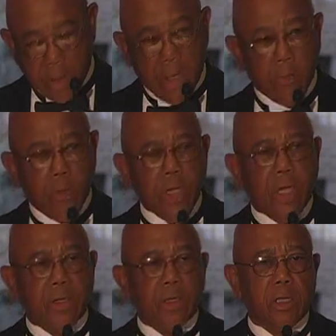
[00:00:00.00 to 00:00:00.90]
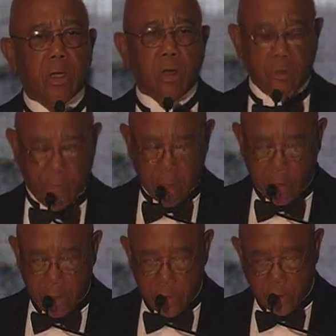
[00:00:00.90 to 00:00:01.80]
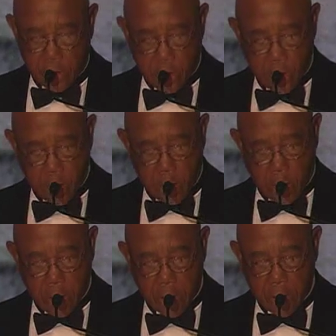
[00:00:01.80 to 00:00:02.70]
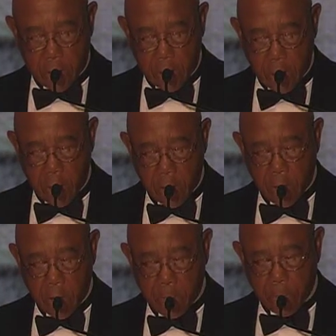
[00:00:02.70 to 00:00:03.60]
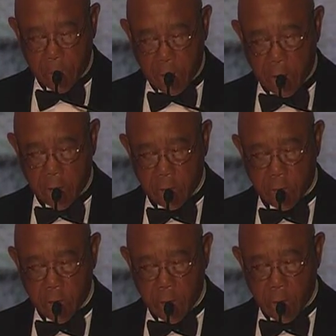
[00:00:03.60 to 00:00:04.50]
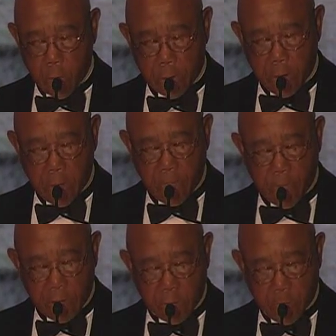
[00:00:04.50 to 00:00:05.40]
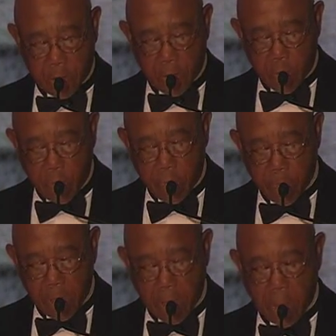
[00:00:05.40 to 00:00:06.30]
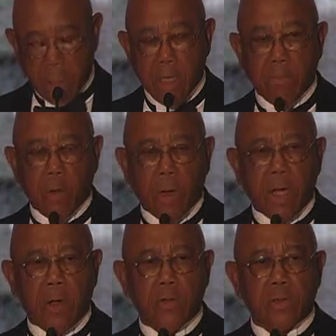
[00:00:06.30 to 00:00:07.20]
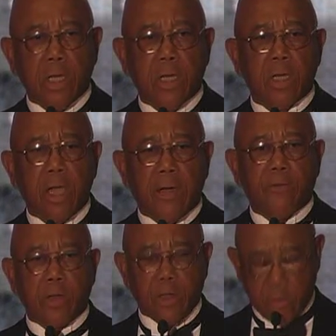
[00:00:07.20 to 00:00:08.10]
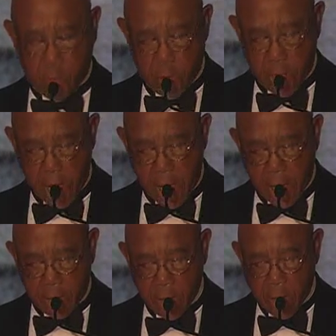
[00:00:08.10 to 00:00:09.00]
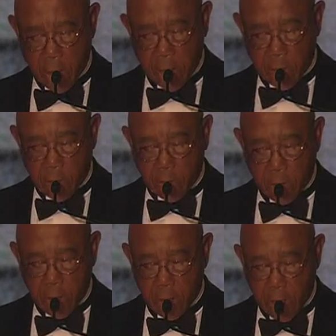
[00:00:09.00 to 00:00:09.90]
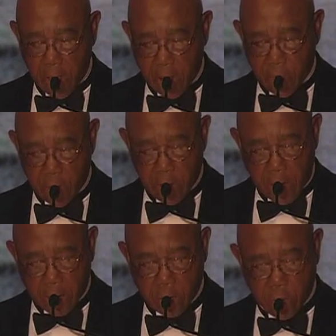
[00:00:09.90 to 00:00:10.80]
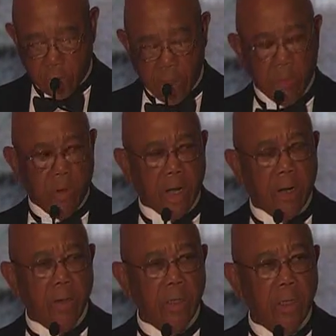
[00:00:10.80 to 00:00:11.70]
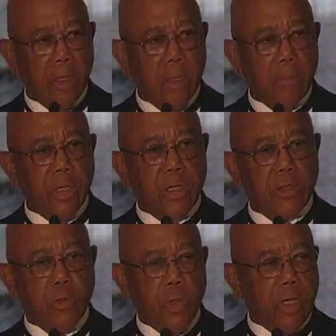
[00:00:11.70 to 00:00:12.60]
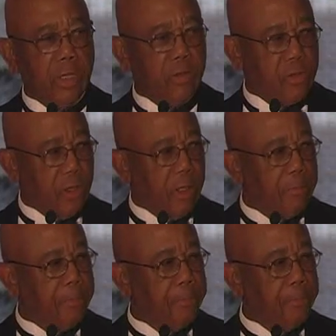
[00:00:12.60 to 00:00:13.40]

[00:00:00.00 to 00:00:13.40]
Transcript: that we at the Kellogg Foundation are indeed pleased with the investment that we've made in Morehouse and the confidence we had and continue to have in Dr. Treadwell, because we can see.